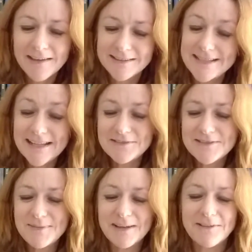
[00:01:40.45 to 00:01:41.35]
Detective
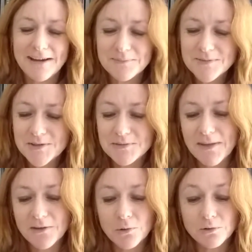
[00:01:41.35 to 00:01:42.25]
Inspector Adams, whose
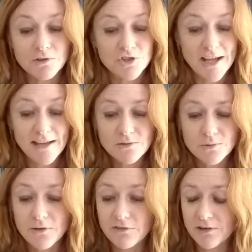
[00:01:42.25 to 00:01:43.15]
mother called her Jeanette,
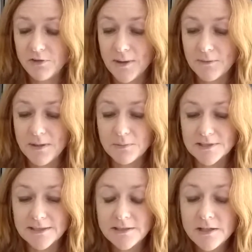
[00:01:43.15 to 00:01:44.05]
although very few other people
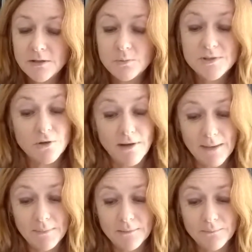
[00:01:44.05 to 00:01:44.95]
did, was not
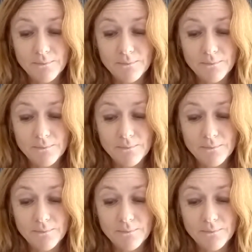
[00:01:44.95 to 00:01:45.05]
happy.